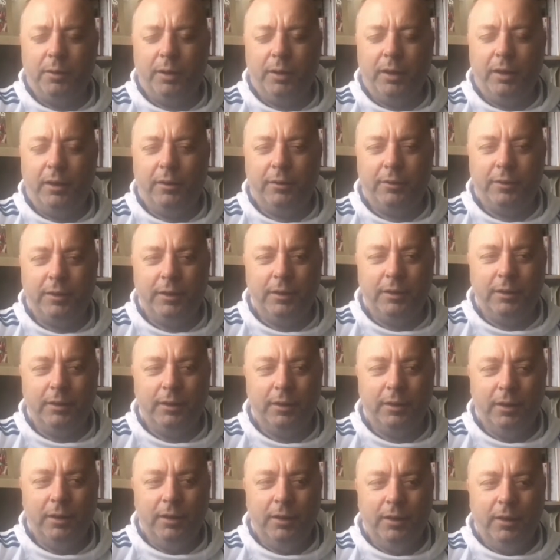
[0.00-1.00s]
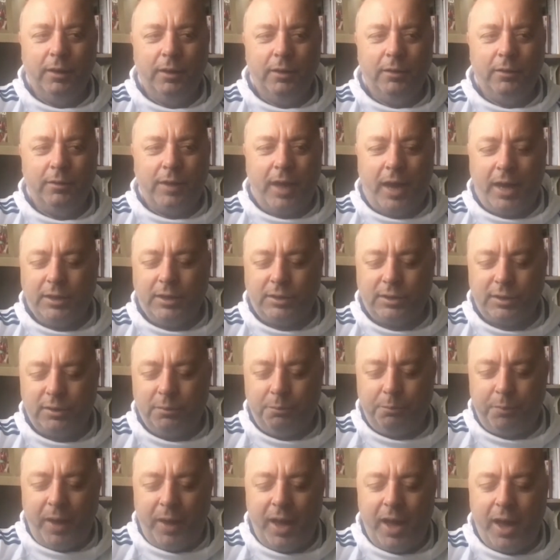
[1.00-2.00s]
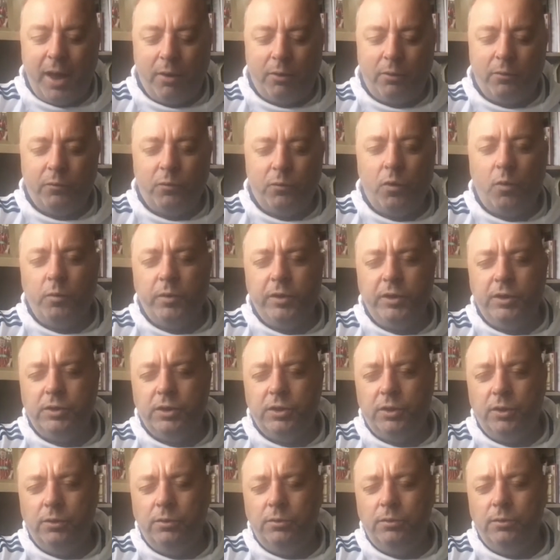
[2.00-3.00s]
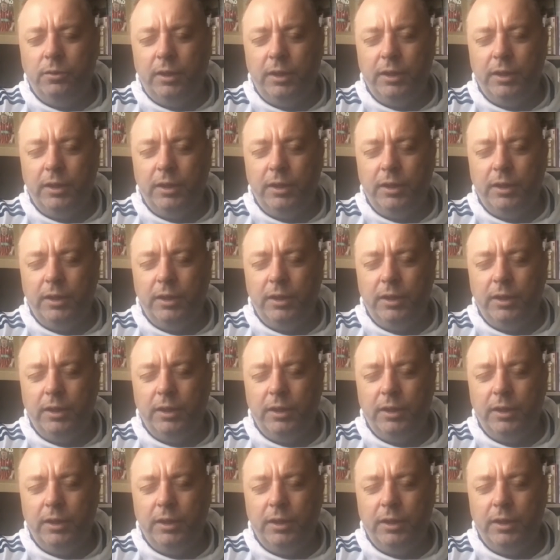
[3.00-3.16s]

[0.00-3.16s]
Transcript: And I think that's the power of what we do,